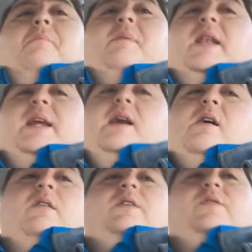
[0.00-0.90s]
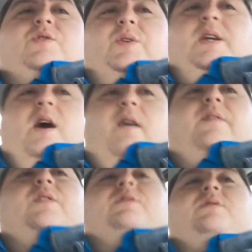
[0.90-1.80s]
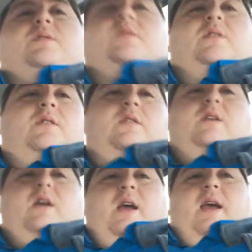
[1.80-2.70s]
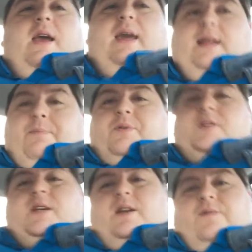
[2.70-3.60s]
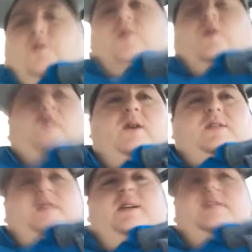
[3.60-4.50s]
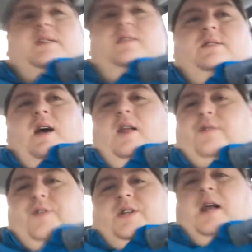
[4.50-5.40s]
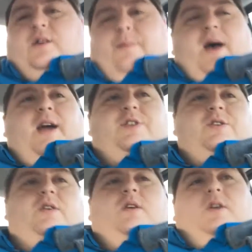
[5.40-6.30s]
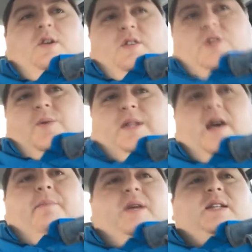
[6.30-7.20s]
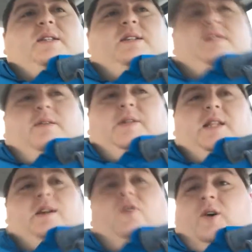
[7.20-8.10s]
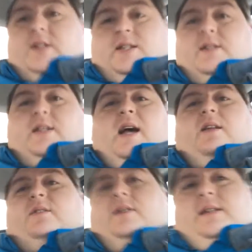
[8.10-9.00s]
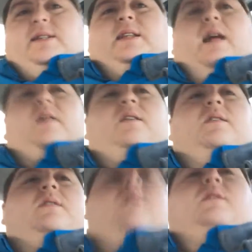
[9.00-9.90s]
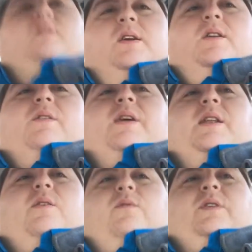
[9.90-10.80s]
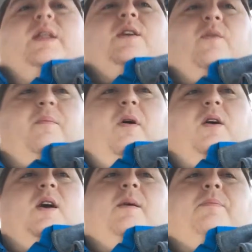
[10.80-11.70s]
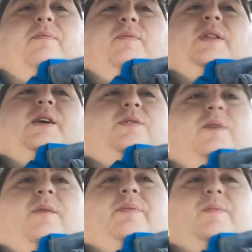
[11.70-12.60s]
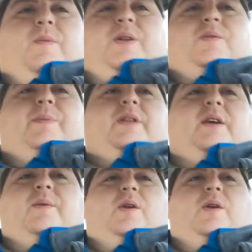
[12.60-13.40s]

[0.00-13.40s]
Medicare usually covers 80% of all costs, and it's a dollar for dollar match. So what that means is something that costs us $1 is $1. They don't mark up when we do billing.